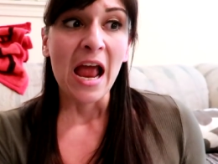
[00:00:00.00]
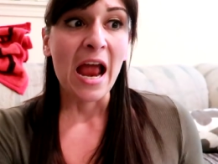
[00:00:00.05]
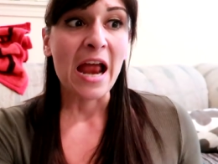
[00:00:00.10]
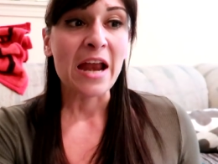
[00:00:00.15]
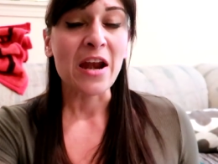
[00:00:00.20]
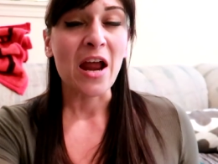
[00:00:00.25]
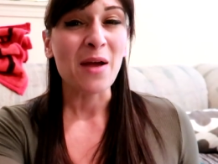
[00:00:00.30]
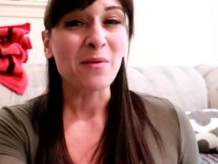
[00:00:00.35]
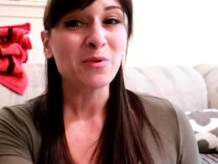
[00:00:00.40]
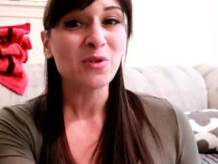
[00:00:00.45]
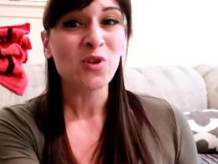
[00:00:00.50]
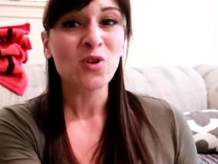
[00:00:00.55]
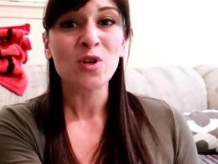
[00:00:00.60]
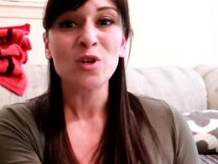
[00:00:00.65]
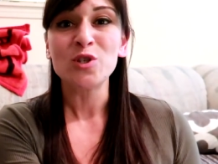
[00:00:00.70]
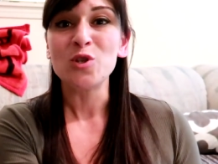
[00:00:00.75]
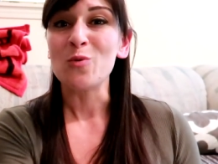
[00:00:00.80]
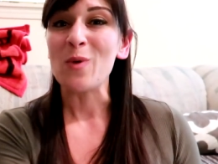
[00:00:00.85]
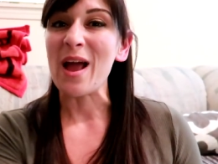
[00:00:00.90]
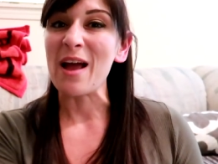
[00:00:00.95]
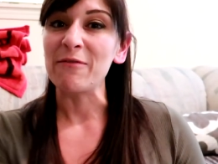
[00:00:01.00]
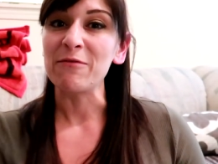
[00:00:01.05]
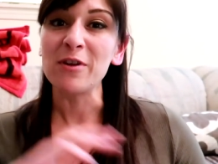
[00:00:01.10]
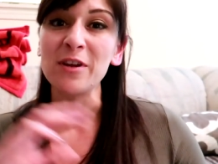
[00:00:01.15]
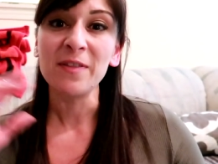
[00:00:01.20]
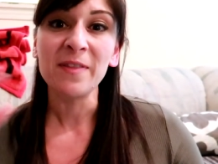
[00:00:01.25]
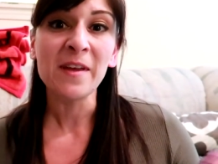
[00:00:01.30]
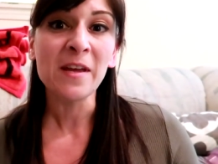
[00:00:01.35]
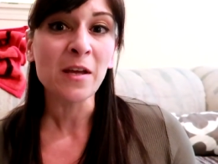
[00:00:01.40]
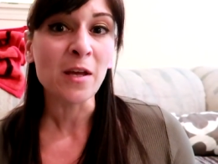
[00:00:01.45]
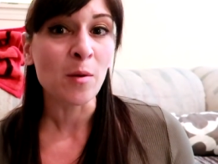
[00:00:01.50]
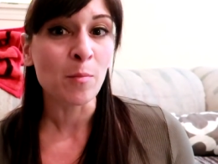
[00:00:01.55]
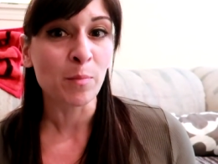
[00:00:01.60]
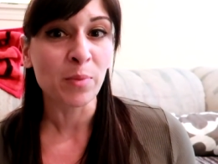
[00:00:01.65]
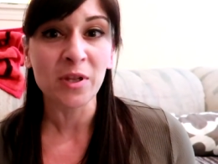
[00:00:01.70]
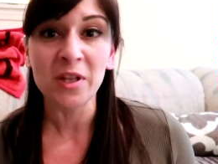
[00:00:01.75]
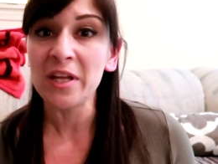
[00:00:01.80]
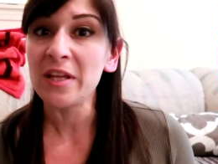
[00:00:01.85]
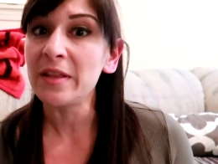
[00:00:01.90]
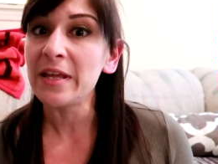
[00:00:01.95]
And I was gonna do everything
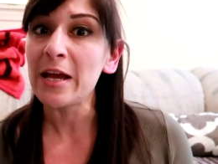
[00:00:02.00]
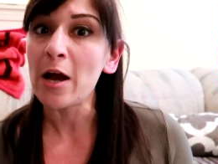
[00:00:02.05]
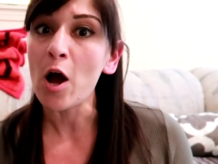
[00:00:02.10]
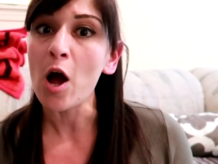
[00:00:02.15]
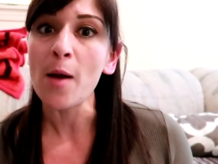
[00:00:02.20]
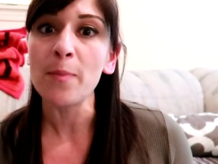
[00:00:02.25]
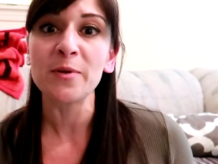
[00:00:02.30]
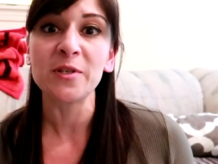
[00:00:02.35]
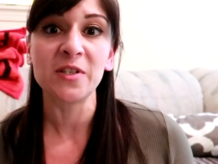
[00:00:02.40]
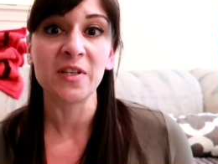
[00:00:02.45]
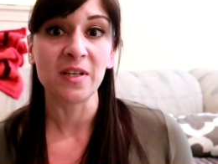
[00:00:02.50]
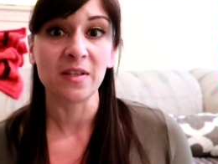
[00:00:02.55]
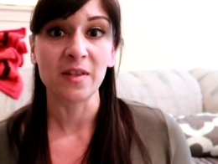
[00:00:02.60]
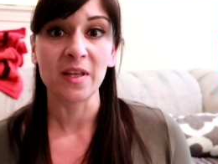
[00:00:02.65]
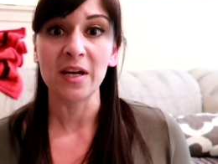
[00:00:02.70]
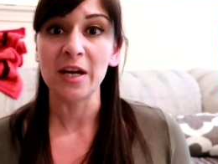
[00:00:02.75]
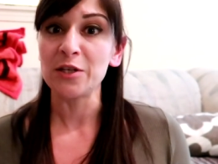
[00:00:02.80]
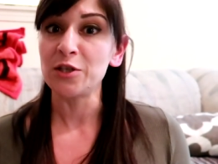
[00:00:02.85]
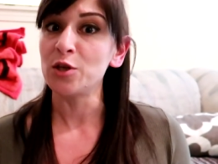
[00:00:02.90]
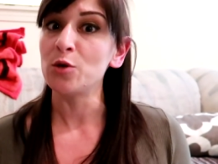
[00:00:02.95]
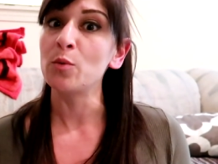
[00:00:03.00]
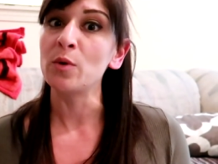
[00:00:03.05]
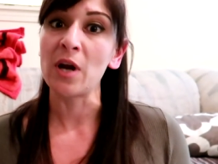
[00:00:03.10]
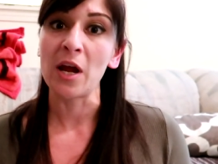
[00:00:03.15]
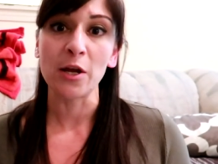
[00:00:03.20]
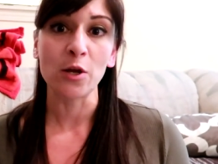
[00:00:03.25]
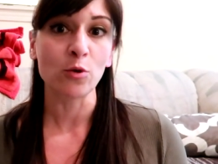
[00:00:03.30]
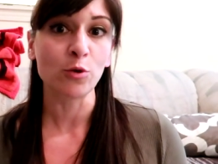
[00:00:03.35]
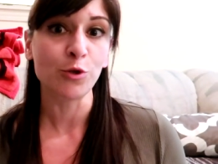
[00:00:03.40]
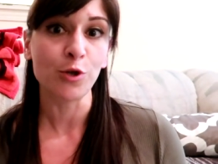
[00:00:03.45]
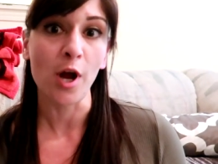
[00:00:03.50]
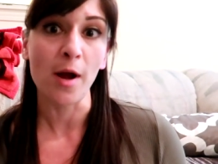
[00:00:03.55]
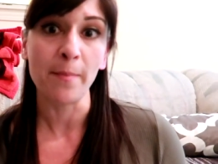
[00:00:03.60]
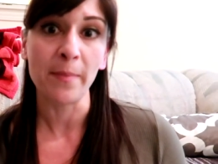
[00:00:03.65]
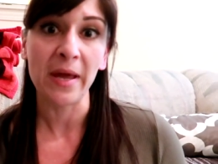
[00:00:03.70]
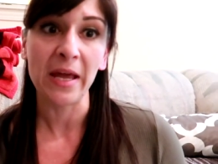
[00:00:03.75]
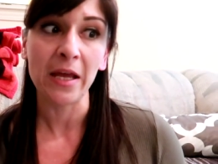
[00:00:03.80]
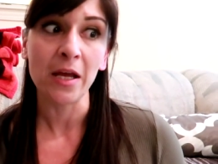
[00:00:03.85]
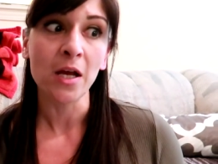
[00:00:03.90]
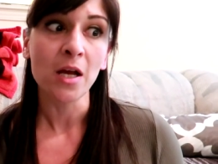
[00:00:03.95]
completely opposite that I do when I go
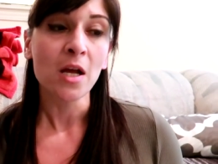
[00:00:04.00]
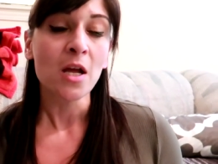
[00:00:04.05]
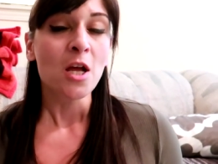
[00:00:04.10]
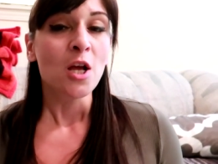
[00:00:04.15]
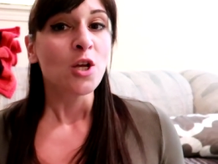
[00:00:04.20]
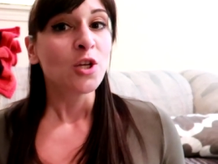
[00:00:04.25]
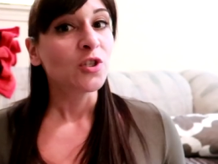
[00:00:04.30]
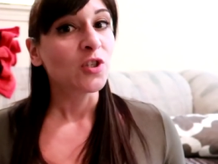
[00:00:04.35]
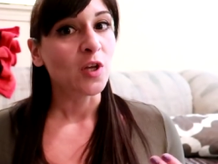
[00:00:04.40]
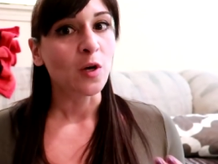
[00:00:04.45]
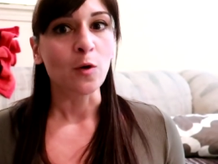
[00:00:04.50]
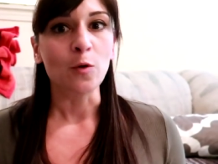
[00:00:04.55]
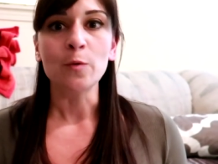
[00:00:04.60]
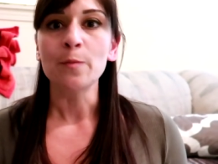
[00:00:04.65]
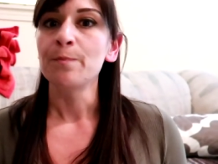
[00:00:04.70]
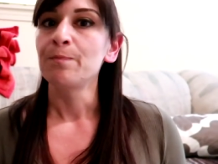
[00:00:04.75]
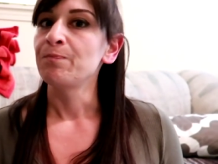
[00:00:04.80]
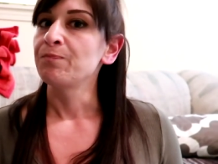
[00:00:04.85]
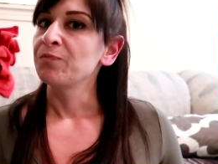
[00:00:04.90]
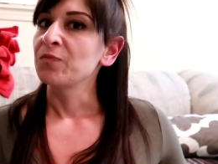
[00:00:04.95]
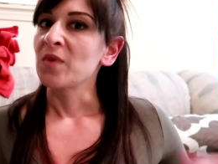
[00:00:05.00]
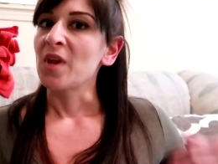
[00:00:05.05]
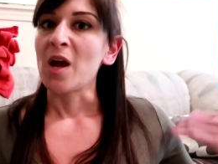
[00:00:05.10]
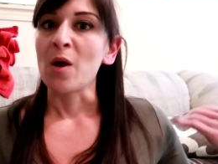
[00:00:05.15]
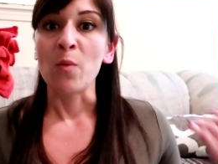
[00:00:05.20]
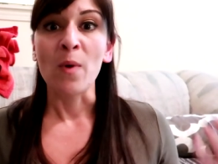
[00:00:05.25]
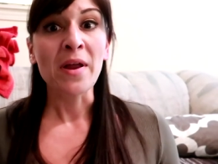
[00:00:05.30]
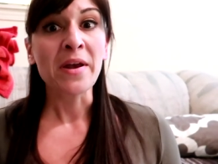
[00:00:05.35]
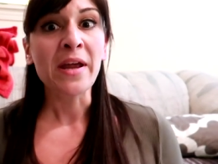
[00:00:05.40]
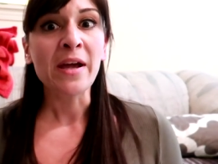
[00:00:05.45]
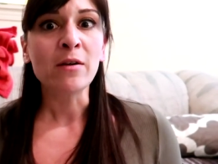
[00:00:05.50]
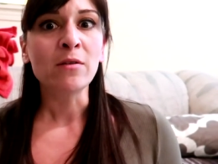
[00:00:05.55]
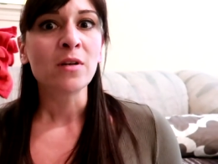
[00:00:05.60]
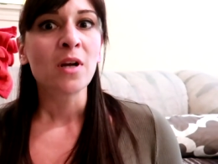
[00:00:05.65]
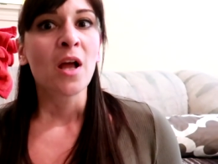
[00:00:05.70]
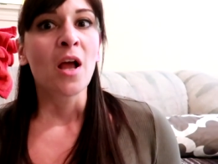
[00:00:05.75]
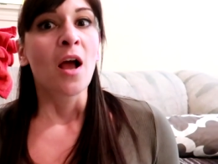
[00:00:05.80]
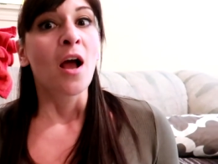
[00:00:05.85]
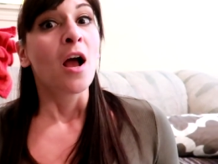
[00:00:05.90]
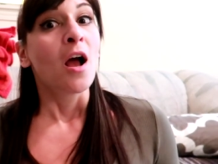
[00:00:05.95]
shopping. So I went out,
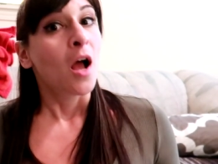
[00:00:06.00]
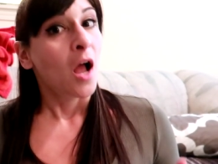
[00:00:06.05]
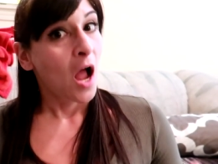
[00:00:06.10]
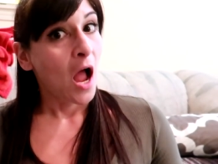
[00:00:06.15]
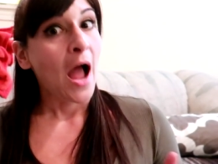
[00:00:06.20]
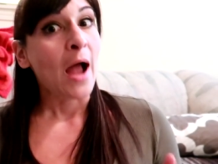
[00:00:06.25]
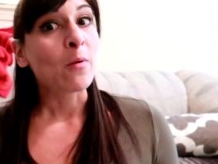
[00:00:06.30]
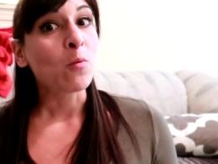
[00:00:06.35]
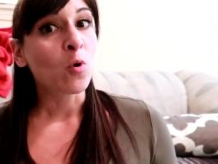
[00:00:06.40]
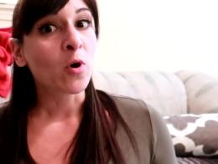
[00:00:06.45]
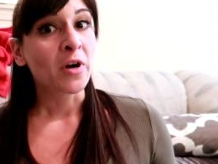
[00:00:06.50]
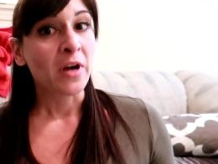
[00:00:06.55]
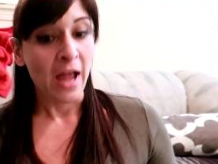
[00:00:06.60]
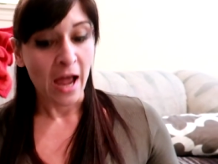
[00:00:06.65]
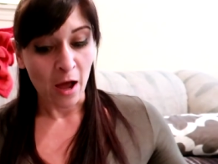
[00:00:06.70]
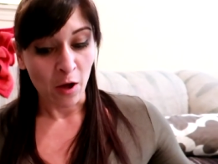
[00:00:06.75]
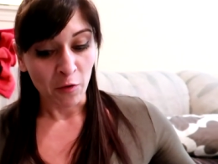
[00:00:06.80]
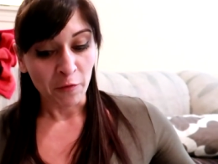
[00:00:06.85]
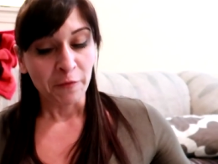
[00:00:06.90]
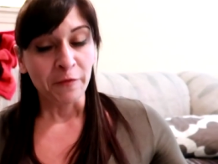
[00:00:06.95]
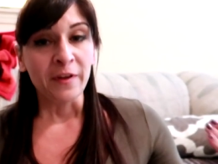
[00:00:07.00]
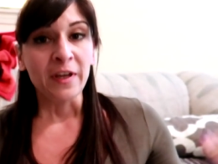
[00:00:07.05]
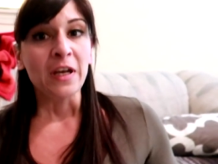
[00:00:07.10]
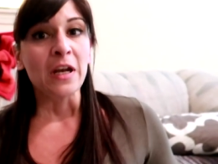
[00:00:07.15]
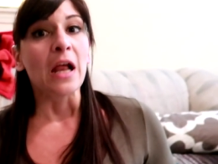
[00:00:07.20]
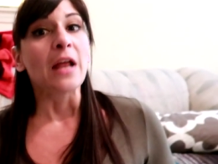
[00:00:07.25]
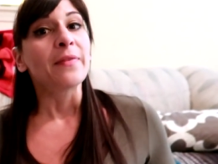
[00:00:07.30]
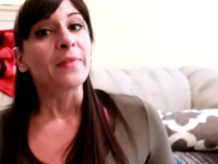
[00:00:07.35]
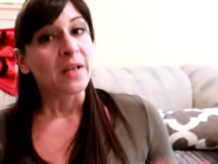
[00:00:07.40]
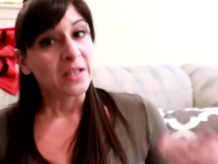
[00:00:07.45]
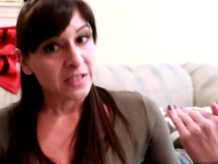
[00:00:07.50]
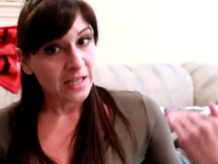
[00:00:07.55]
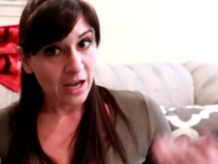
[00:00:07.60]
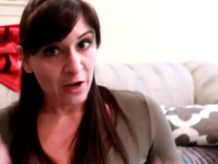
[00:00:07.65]
I wore an outfit that's